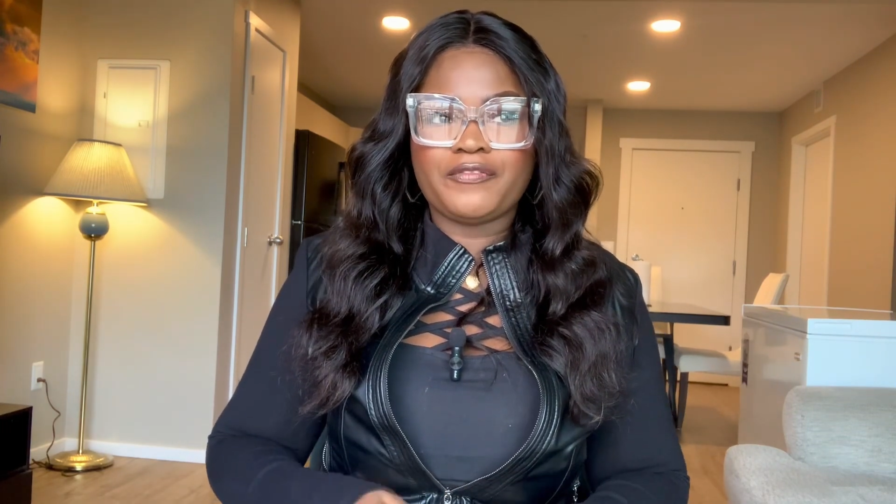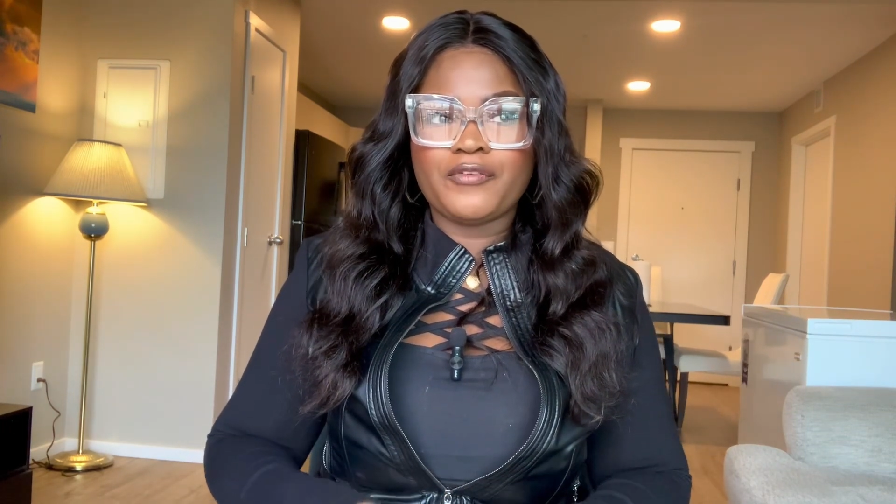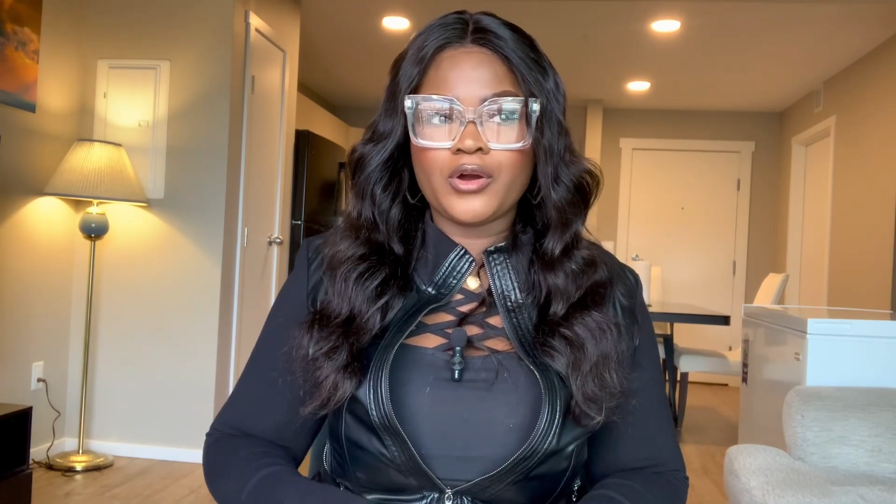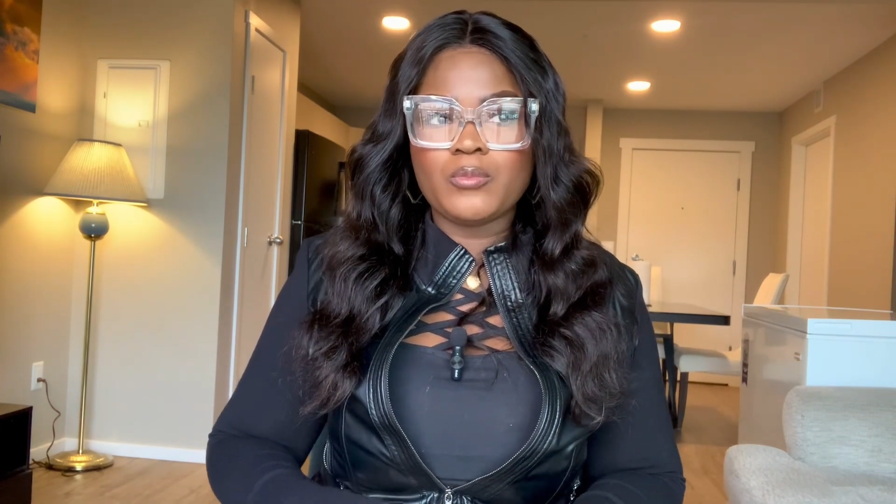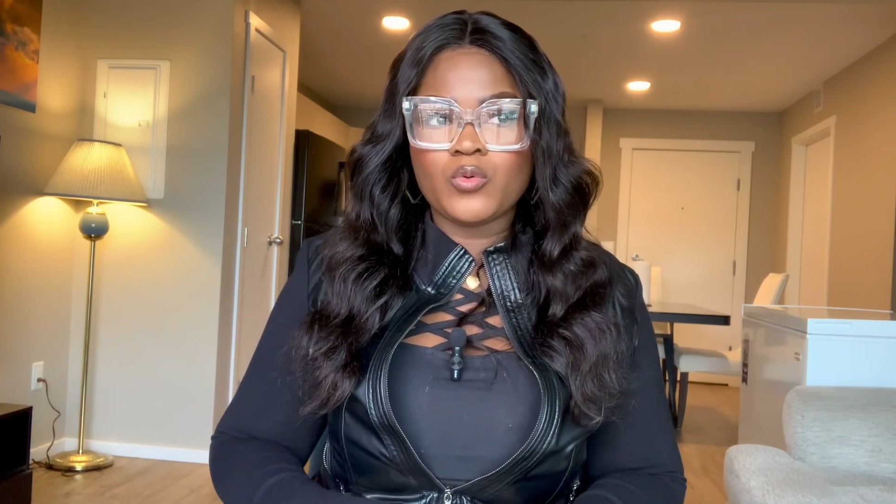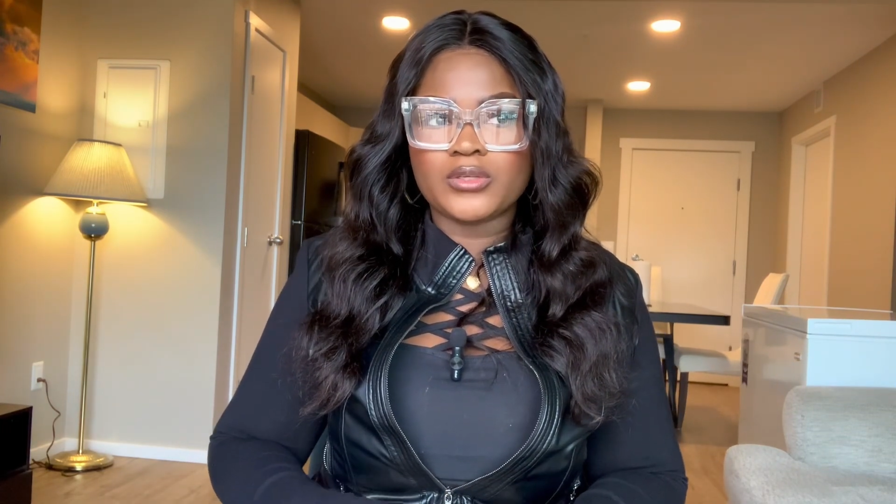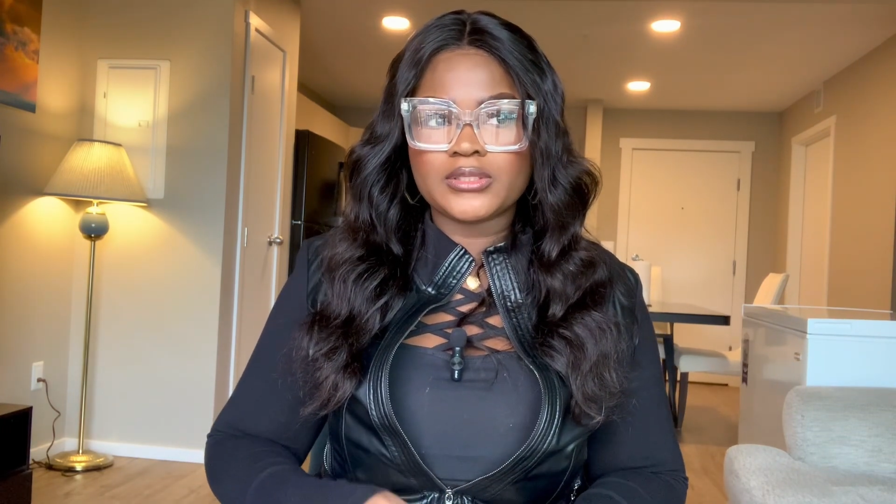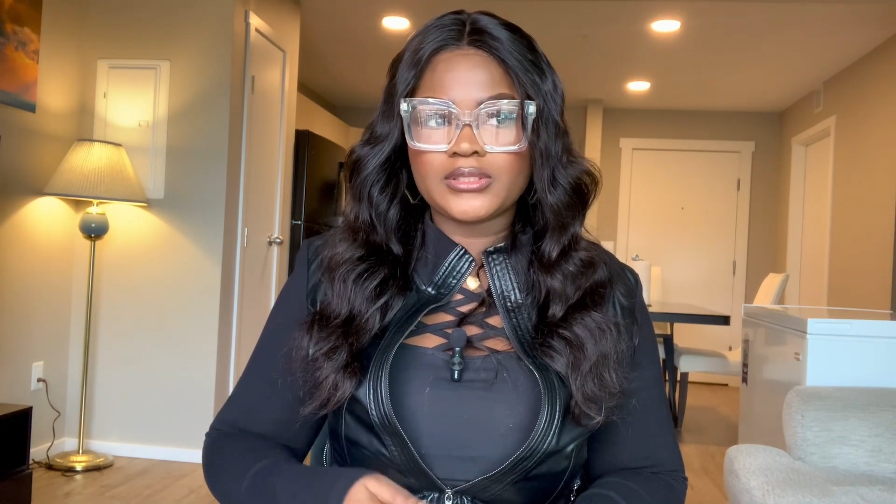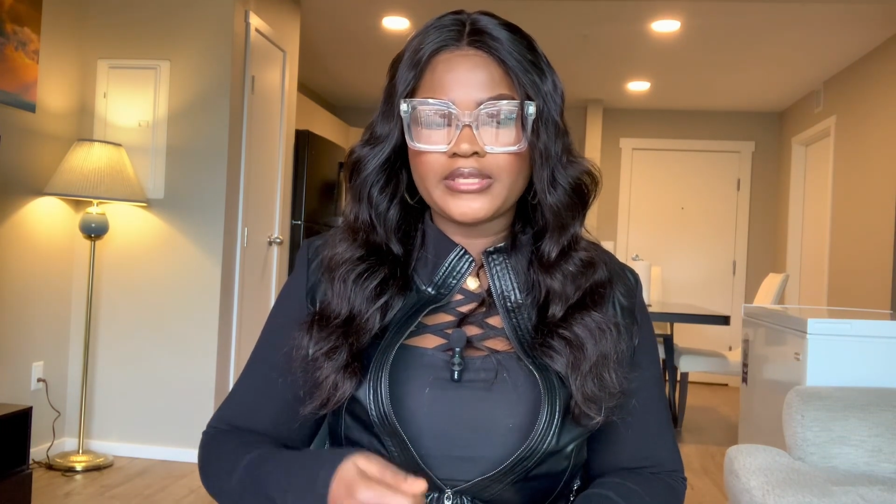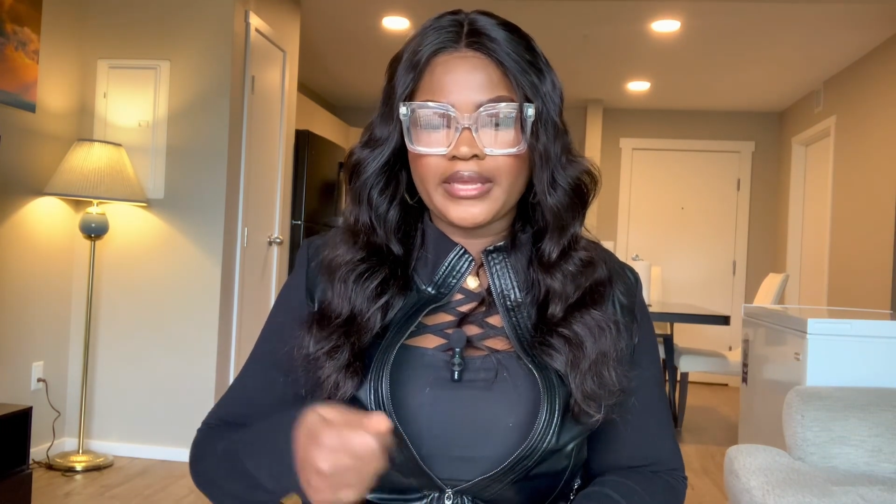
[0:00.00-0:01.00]
form
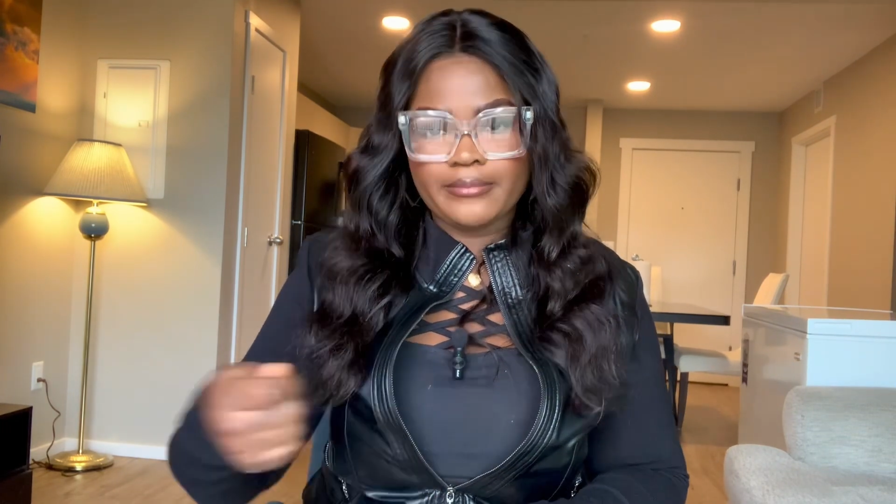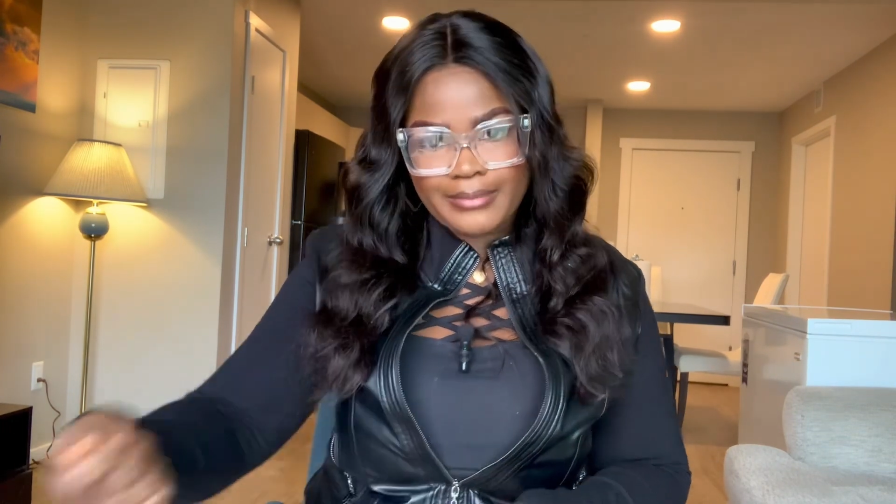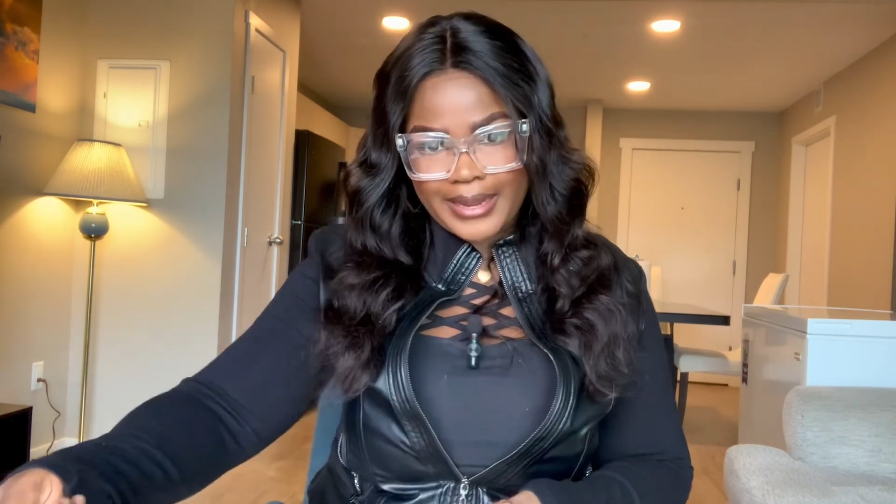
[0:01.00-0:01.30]
was taken